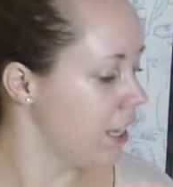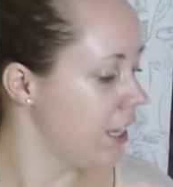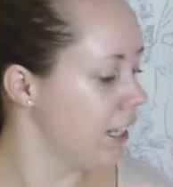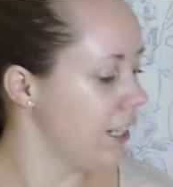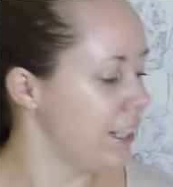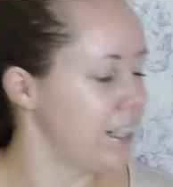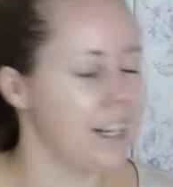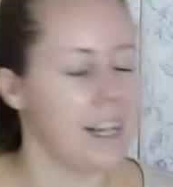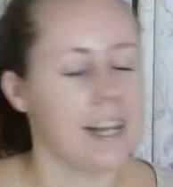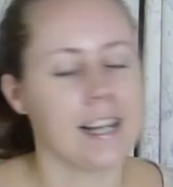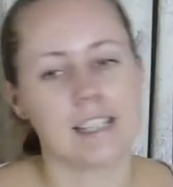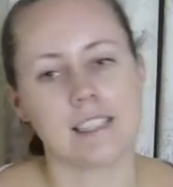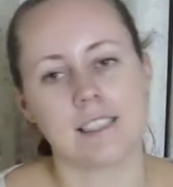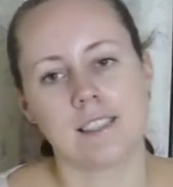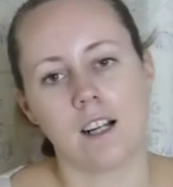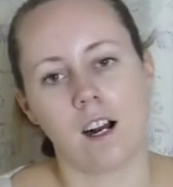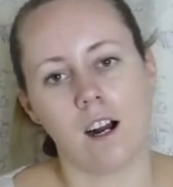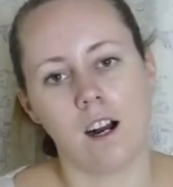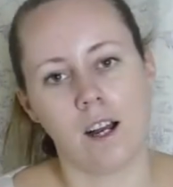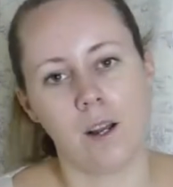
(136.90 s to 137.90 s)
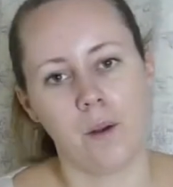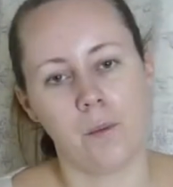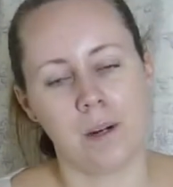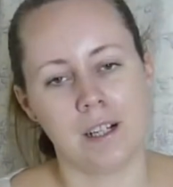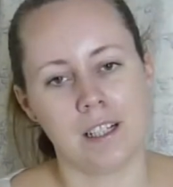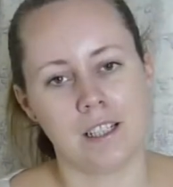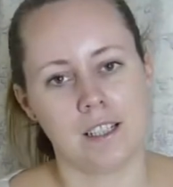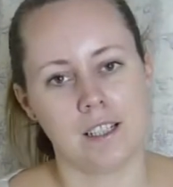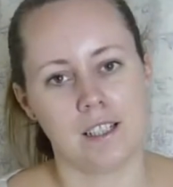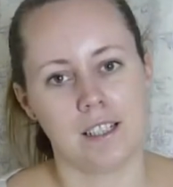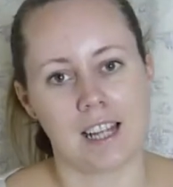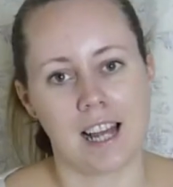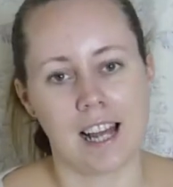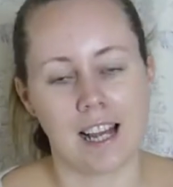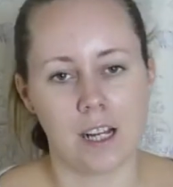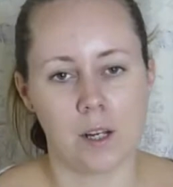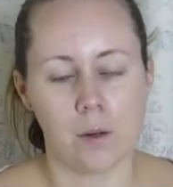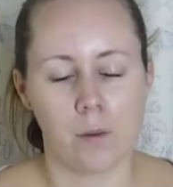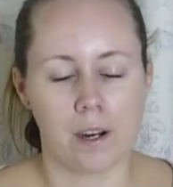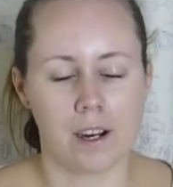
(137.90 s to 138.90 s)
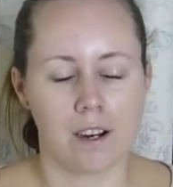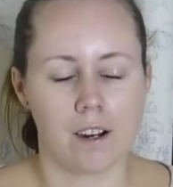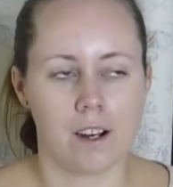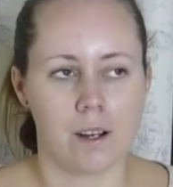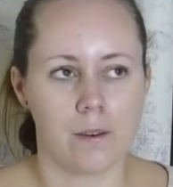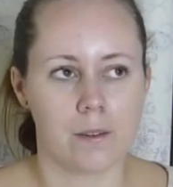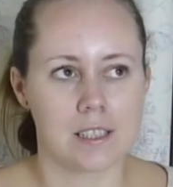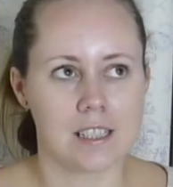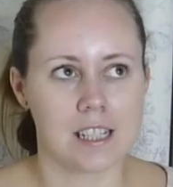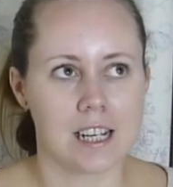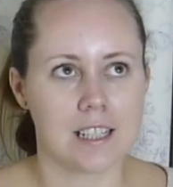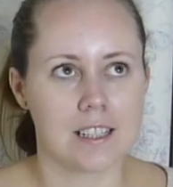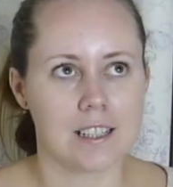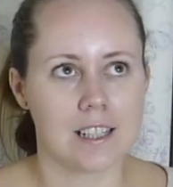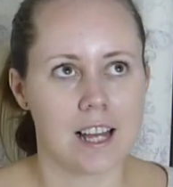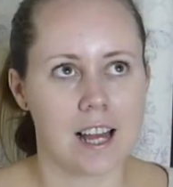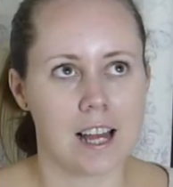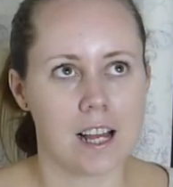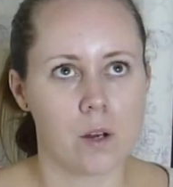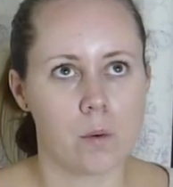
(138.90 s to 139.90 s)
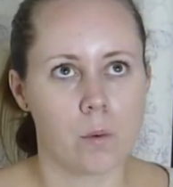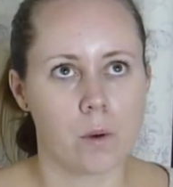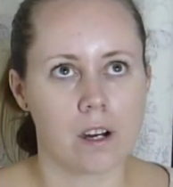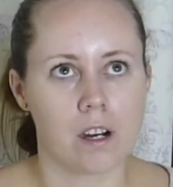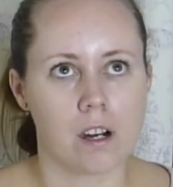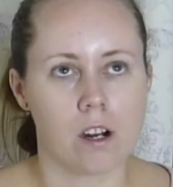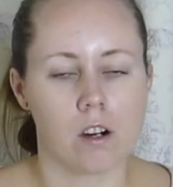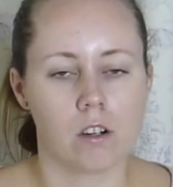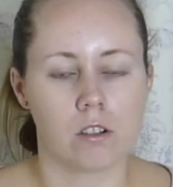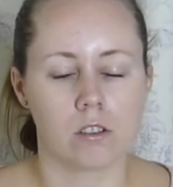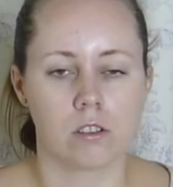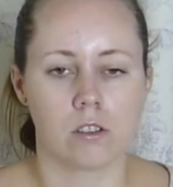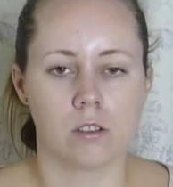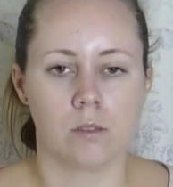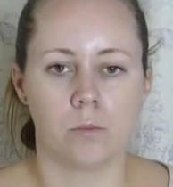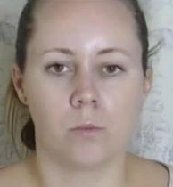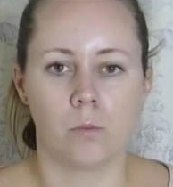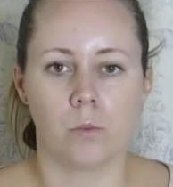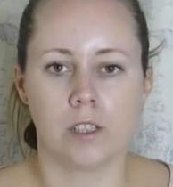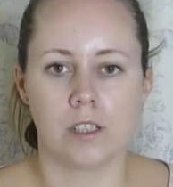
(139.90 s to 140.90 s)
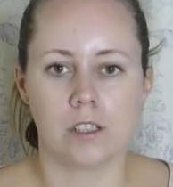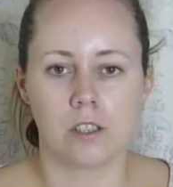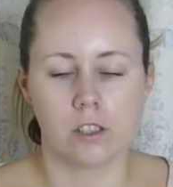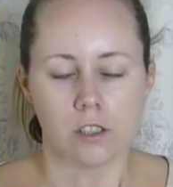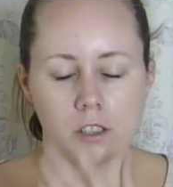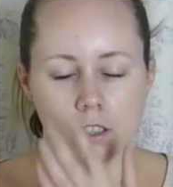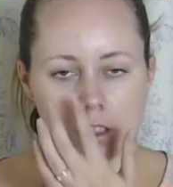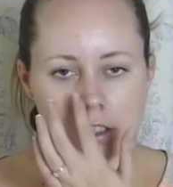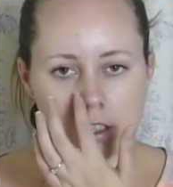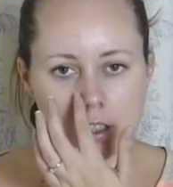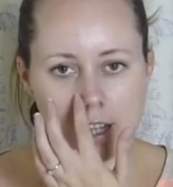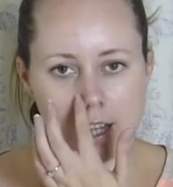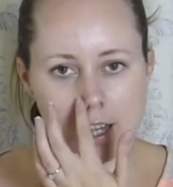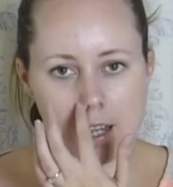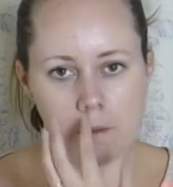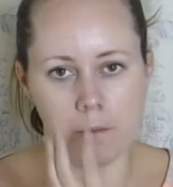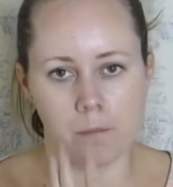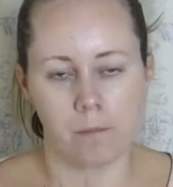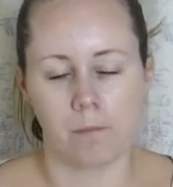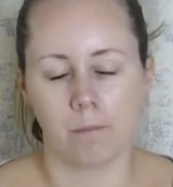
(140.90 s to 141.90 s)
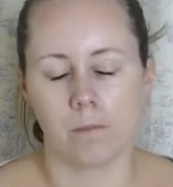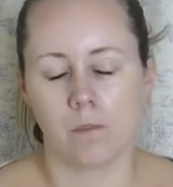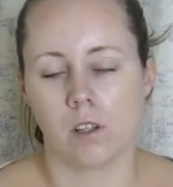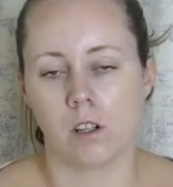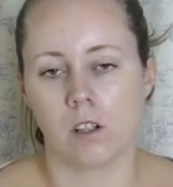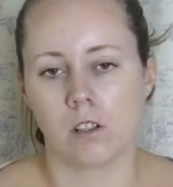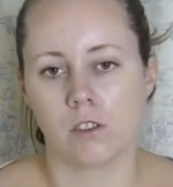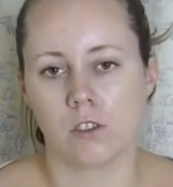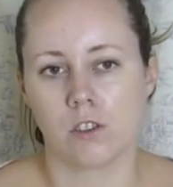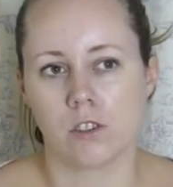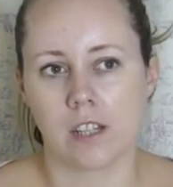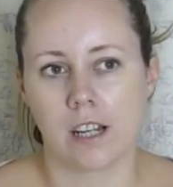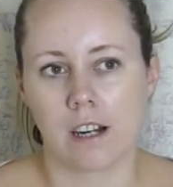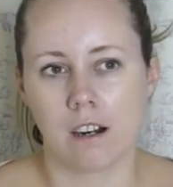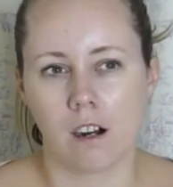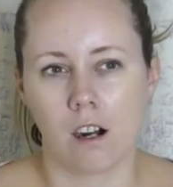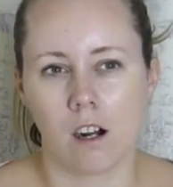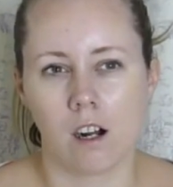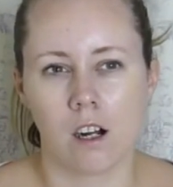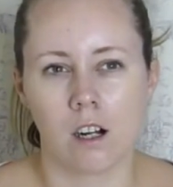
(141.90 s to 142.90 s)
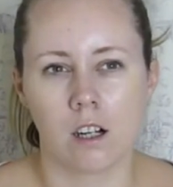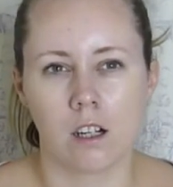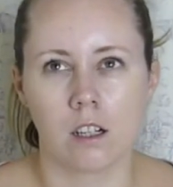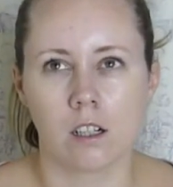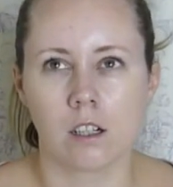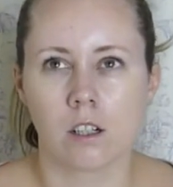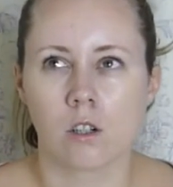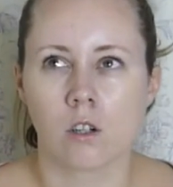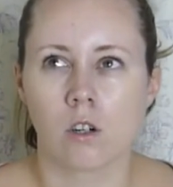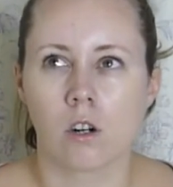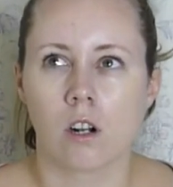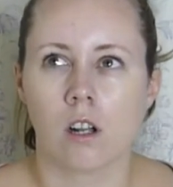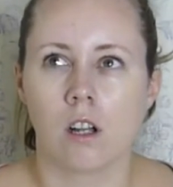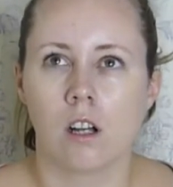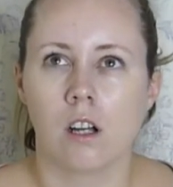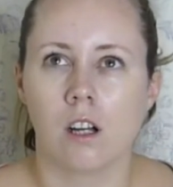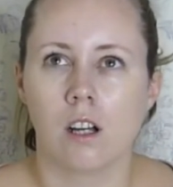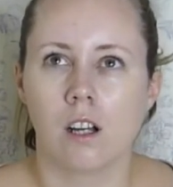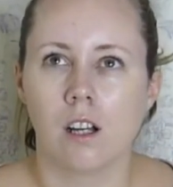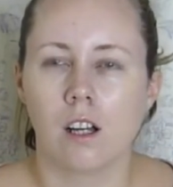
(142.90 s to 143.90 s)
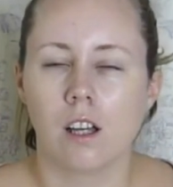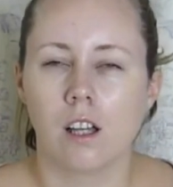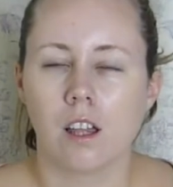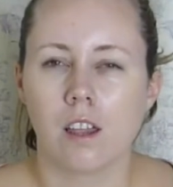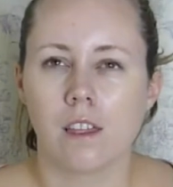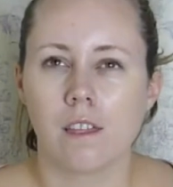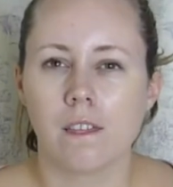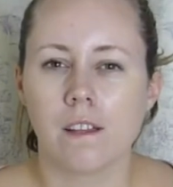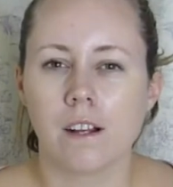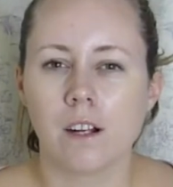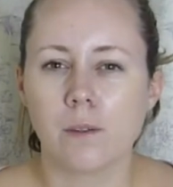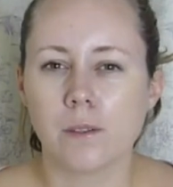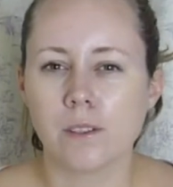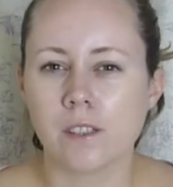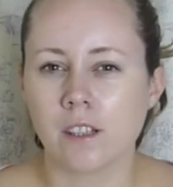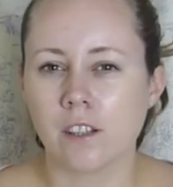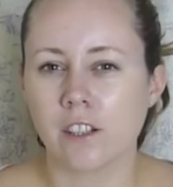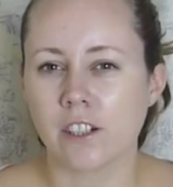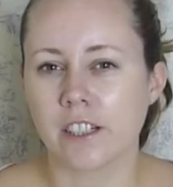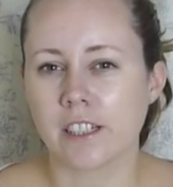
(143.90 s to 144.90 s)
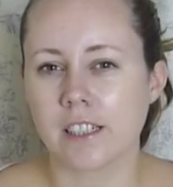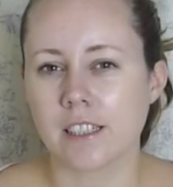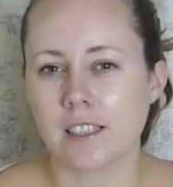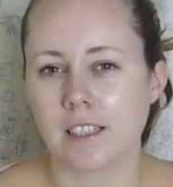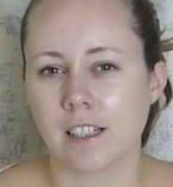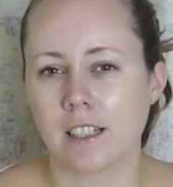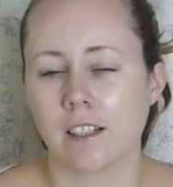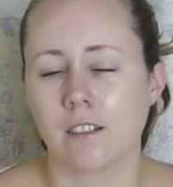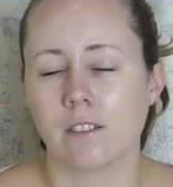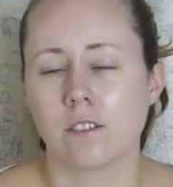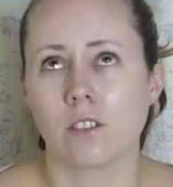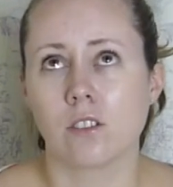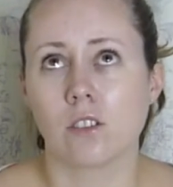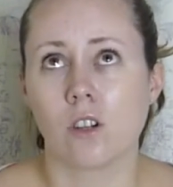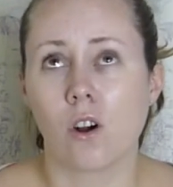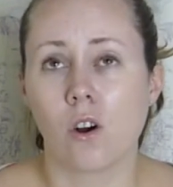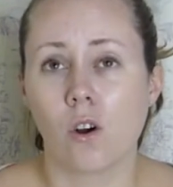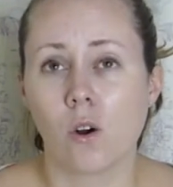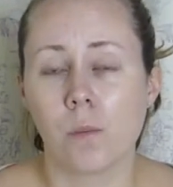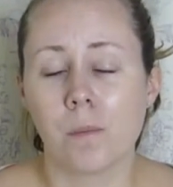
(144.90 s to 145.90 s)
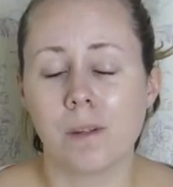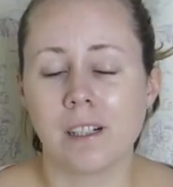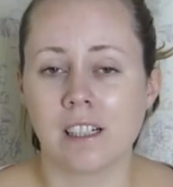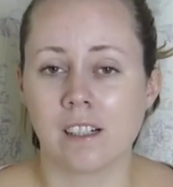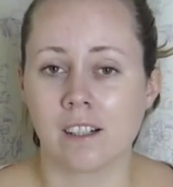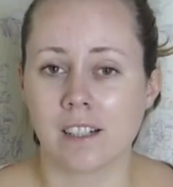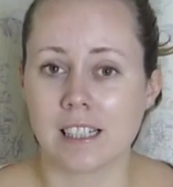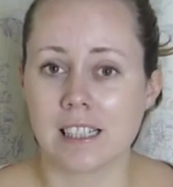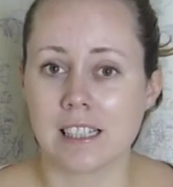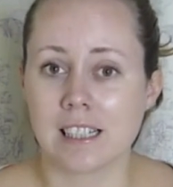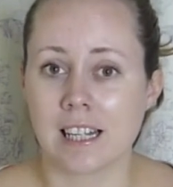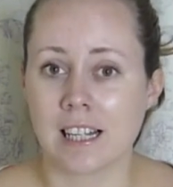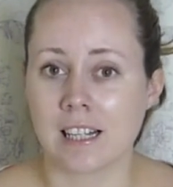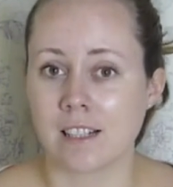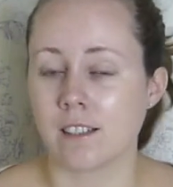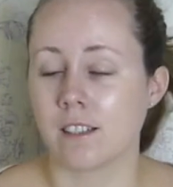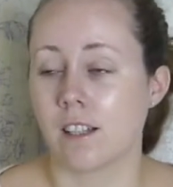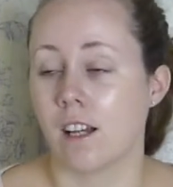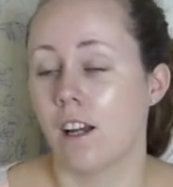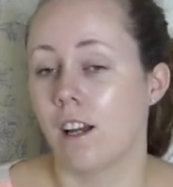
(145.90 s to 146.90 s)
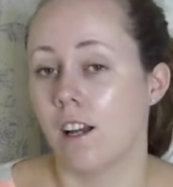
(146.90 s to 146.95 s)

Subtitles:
Next, I went into AWear. I was at the AWear Autumn Winter launch there on, I think it was on Thursday. There's so many nice things.